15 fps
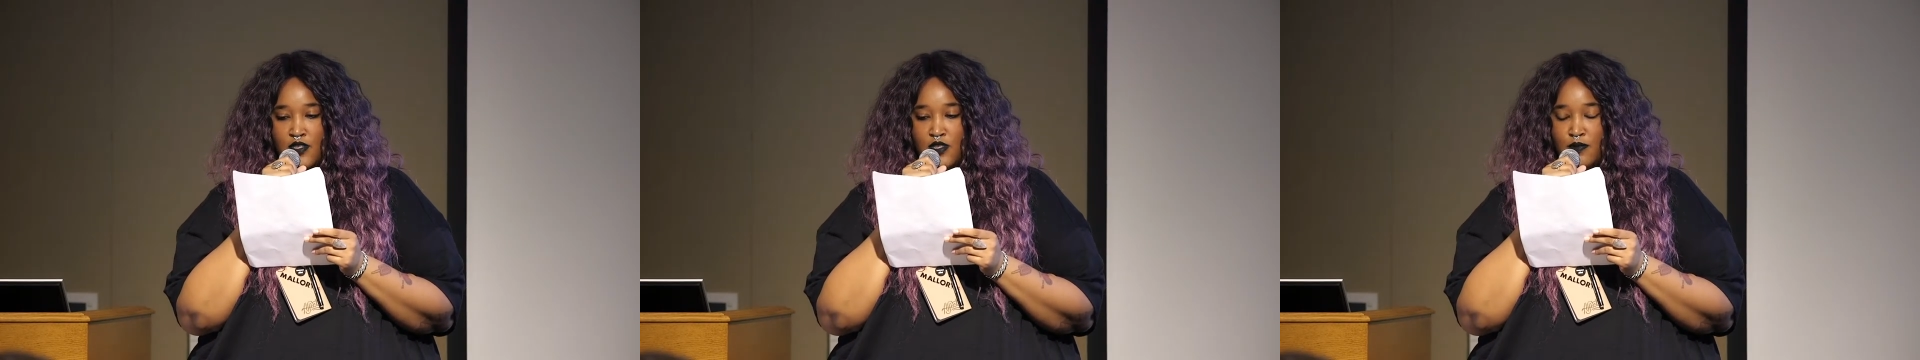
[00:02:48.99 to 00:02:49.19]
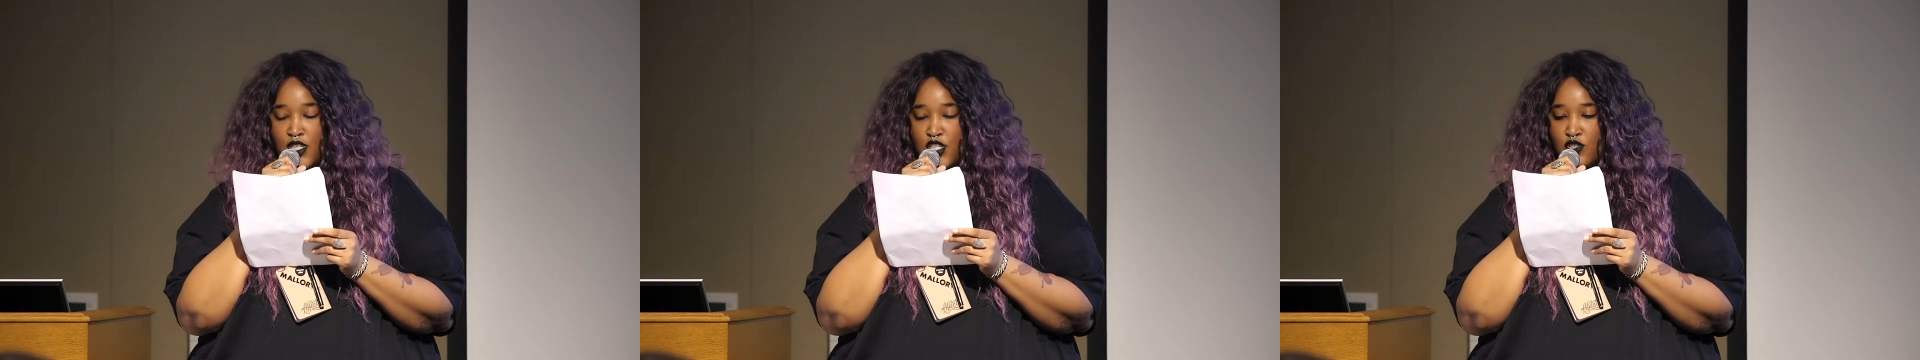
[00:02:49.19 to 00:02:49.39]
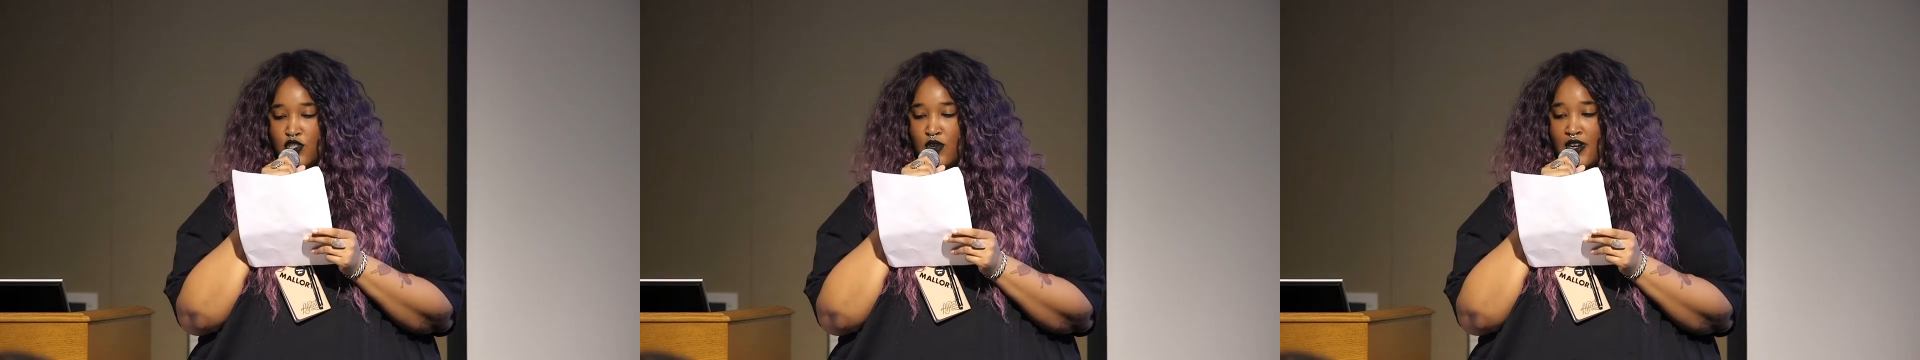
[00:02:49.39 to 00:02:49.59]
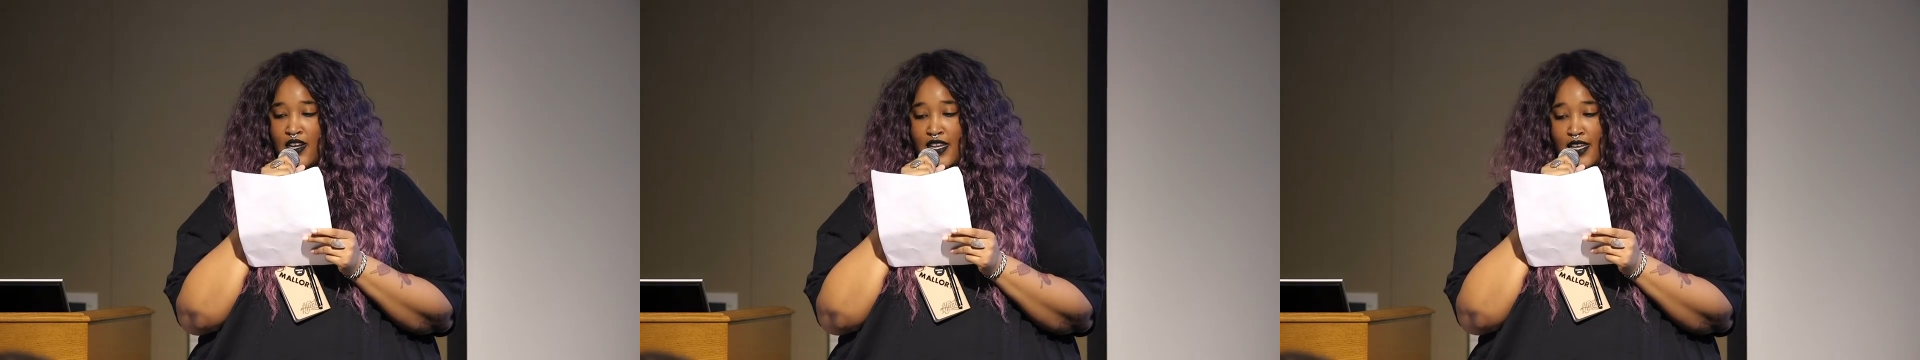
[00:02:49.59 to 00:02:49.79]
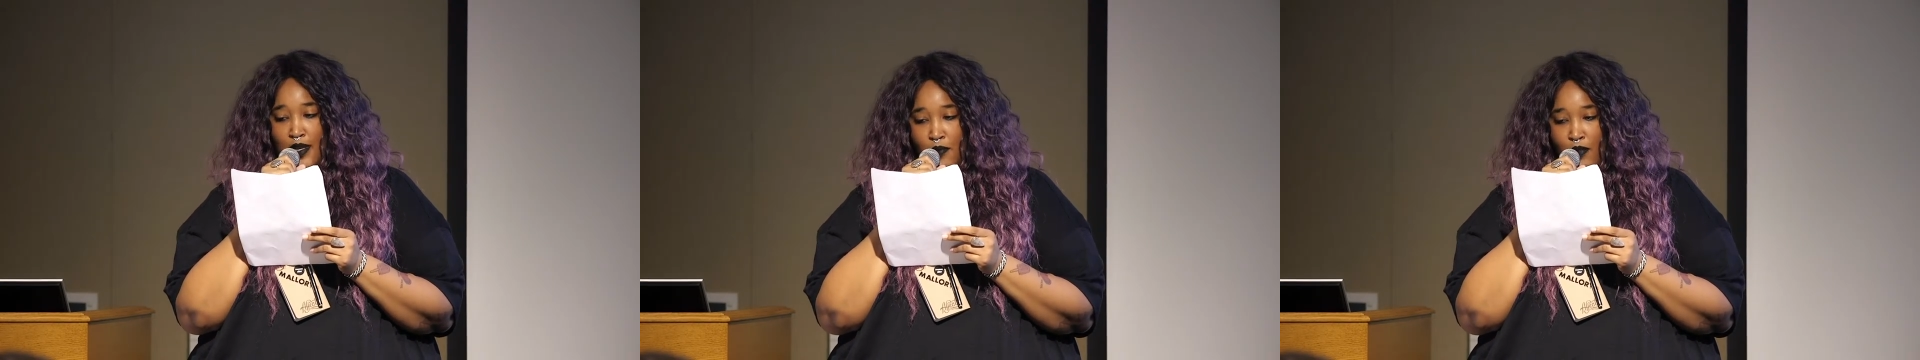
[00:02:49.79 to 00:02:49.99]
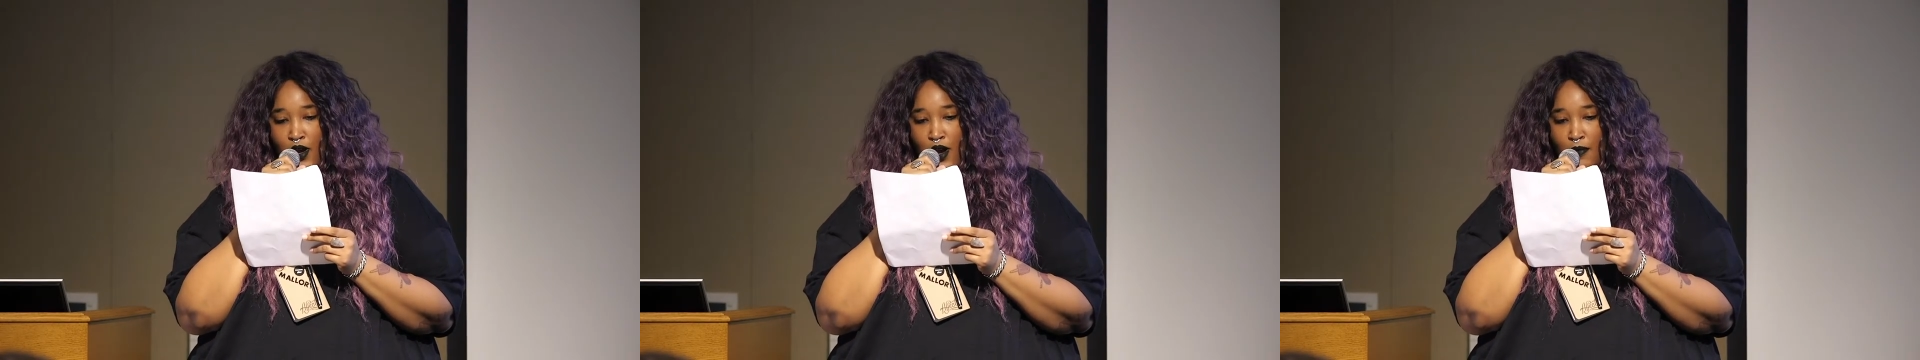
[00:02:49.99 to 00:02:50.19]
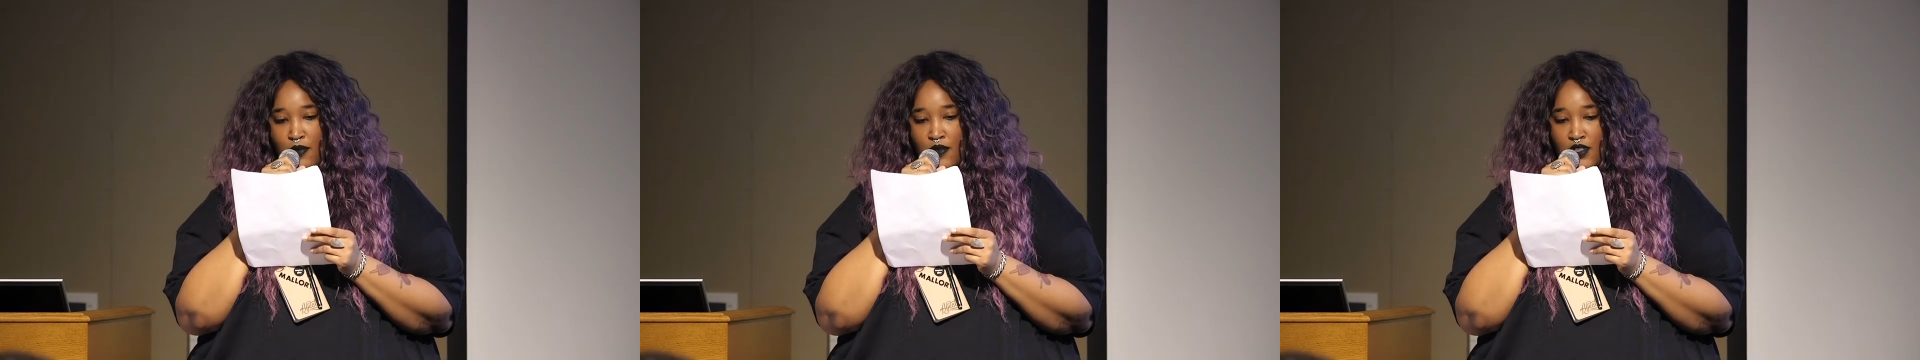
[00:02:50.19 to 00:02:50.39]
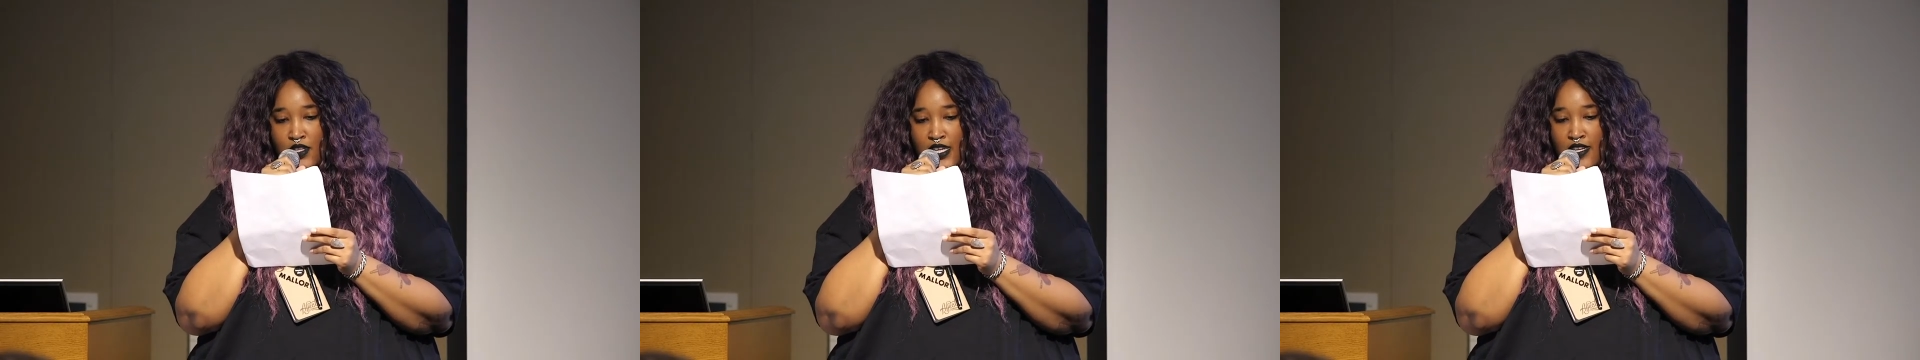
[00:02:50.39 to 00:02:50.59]
to make sure I eat
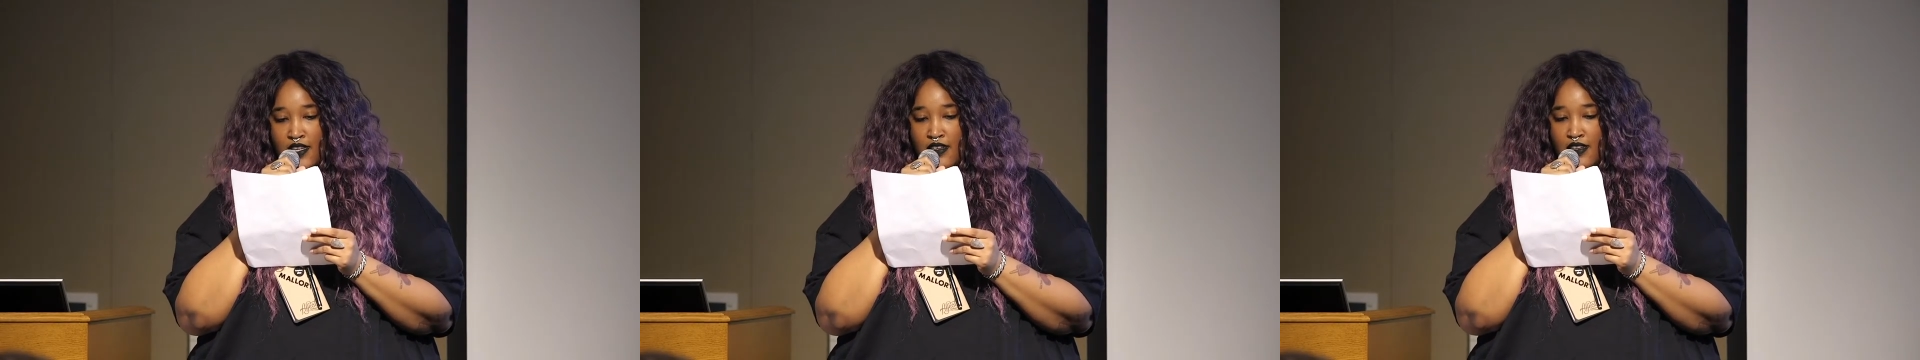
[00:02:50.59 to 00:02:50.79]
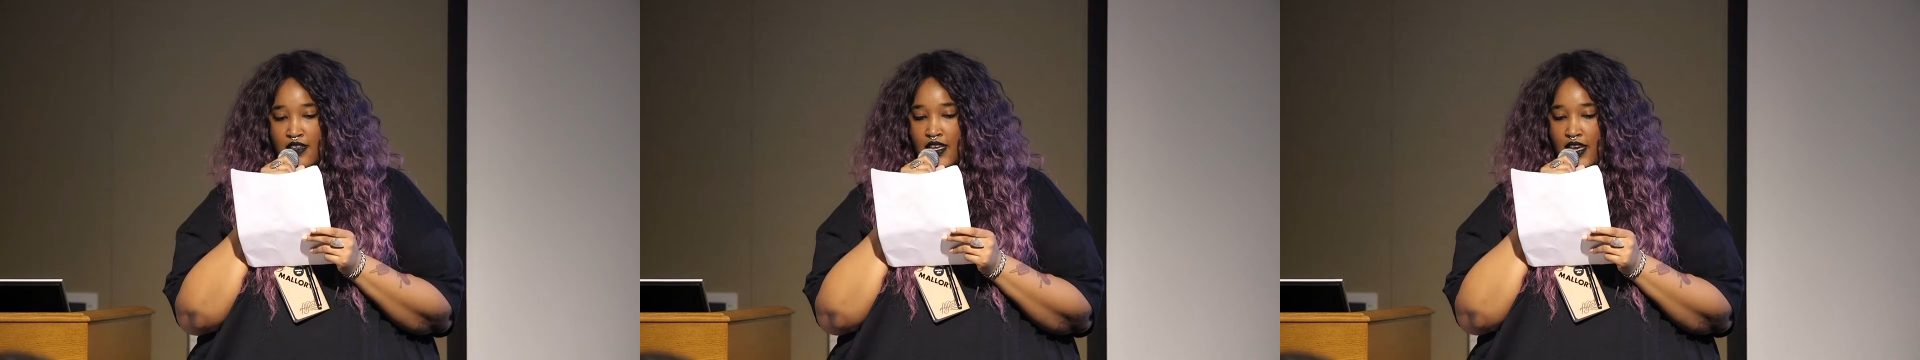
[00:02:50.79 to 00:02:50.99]
properly,